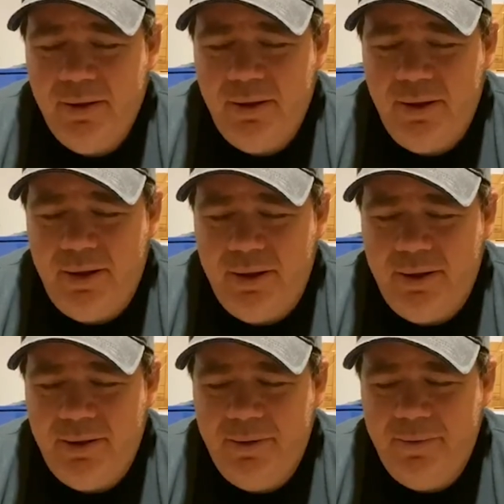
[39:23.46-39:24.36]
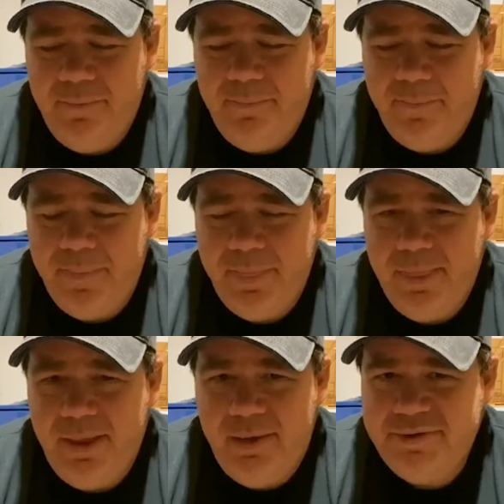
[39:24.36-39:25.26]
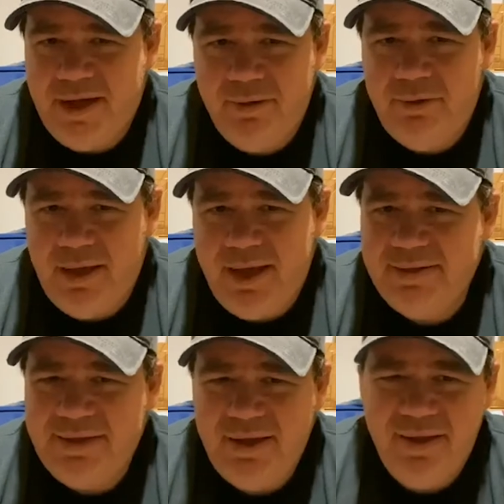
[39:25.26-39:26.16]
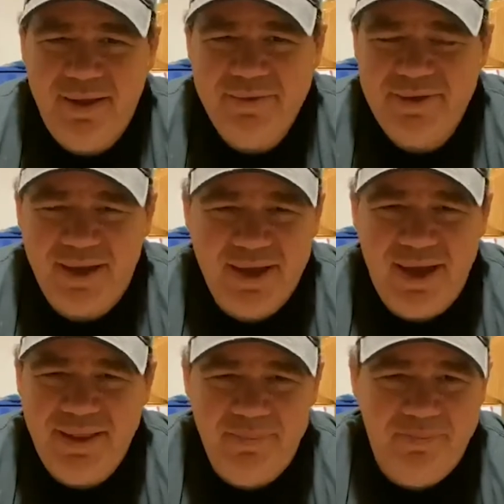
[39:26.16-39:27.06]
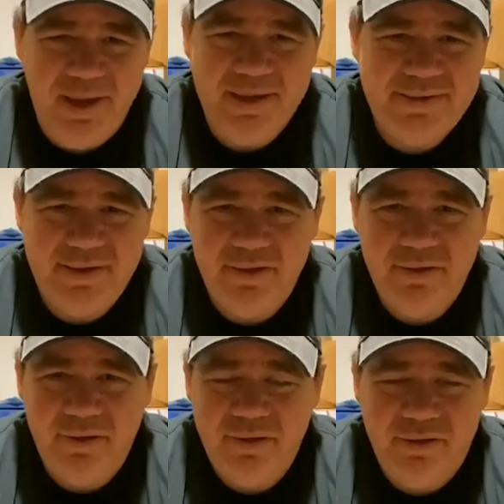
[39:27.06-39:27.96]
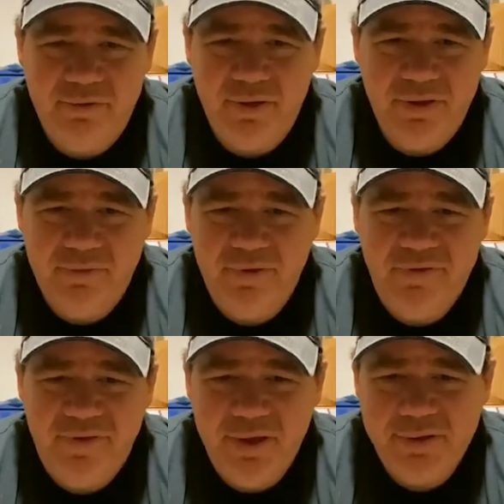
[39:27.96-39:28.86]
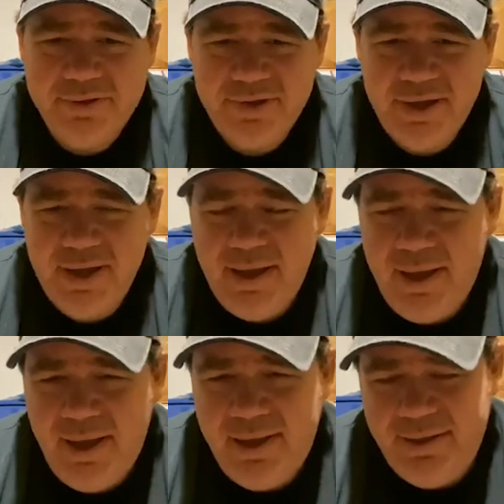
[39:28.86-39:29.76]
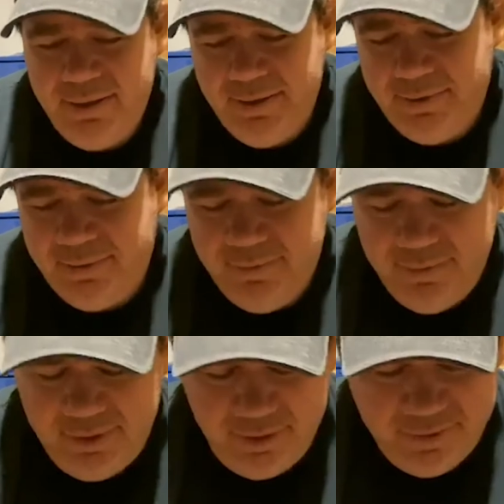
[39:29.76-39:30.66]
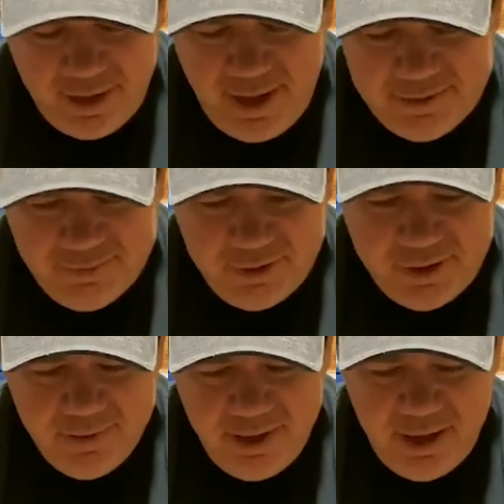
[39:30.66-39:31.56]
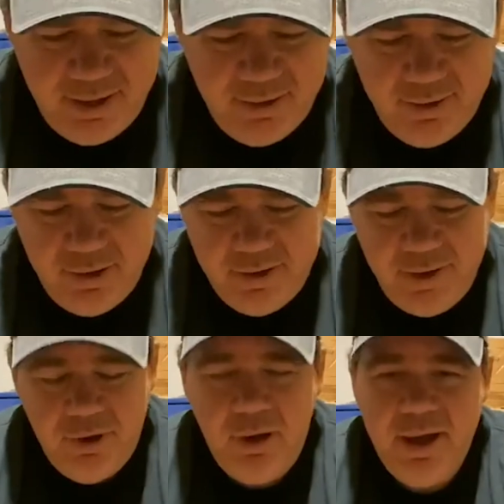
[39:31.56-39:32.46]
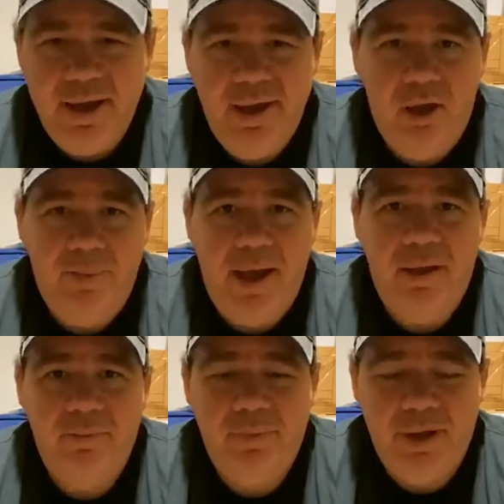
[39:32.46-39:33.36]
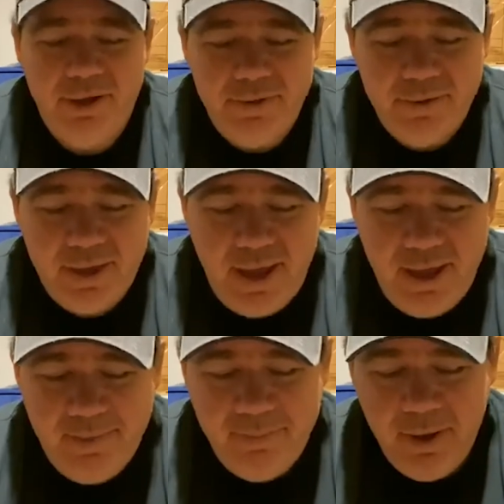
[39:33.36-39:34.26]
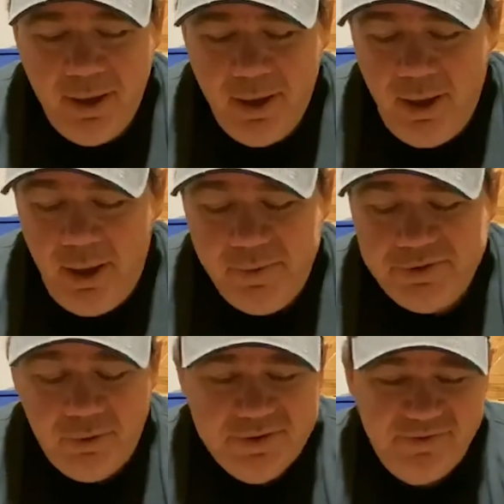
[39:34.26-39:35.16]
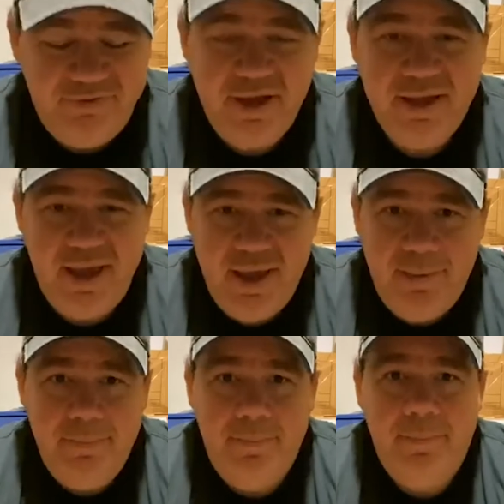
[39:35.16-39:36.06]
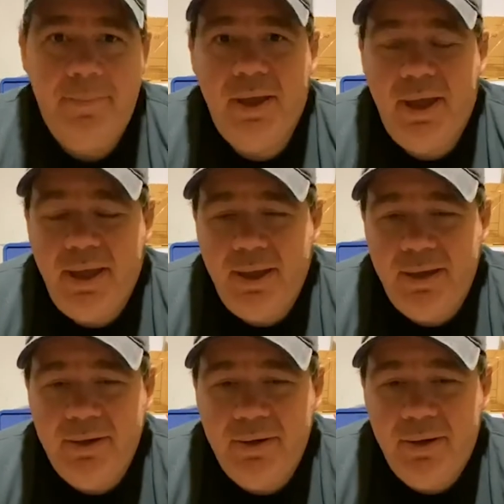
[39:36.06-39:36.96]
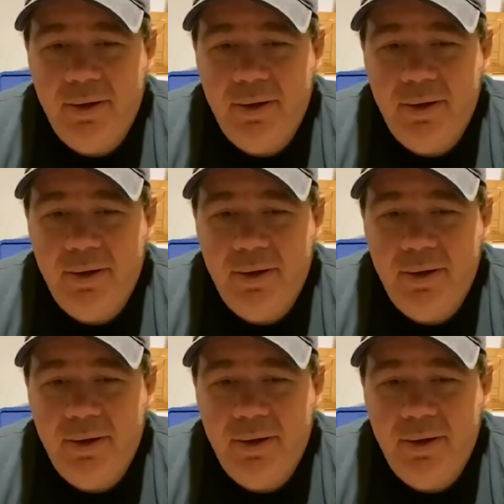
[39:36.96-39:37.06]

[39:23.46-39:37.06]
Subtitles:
that was out in Lansdale. That was like kind of the biggest of the 3 fields. And the guys would come in and, they would all kind of help out and do the game. And it was always a fun game. And,